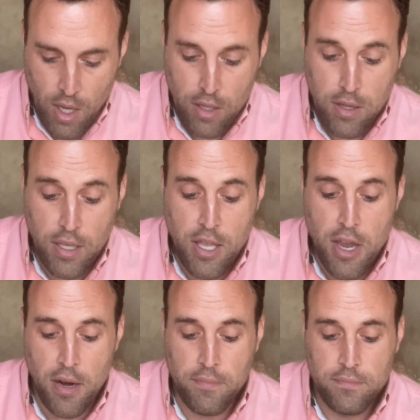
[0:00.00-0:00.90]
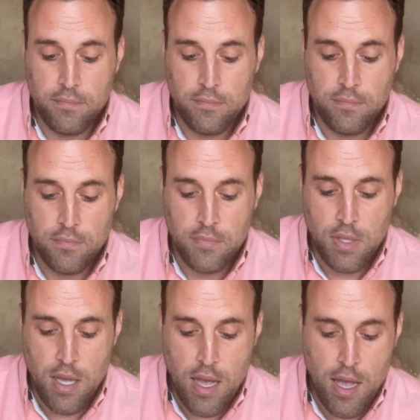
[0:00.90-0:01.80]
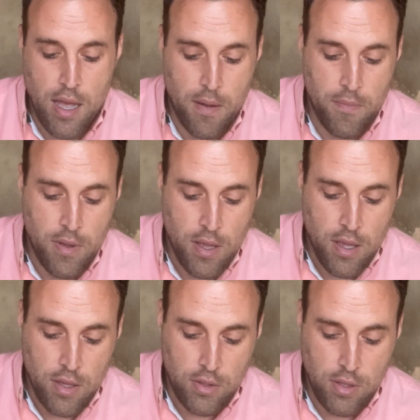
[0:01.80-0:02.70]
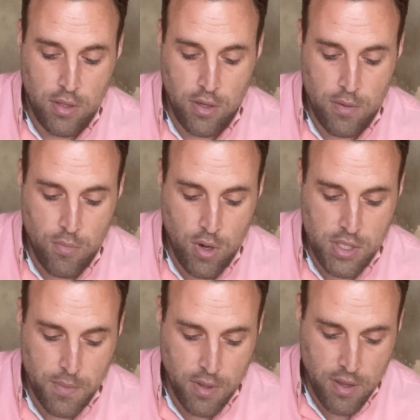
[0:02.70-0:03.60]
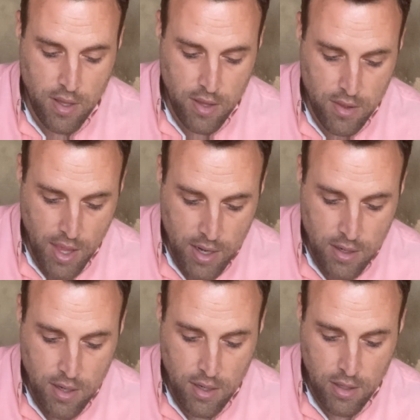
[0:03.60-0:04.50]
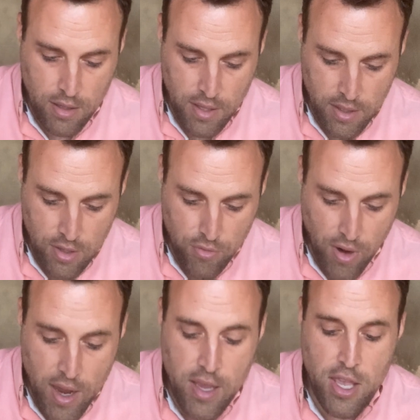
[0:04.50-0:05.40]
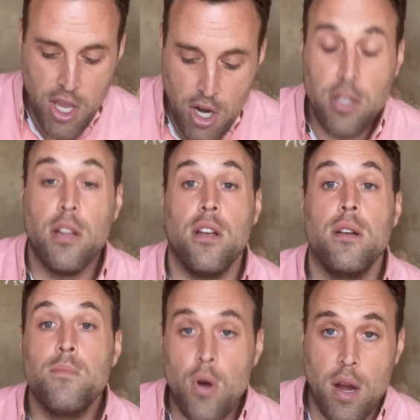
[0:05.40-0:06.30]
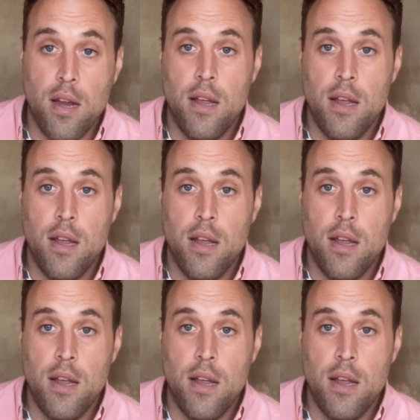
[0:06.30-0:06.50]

Click here to learn more, something like that. Then click right here to learn more.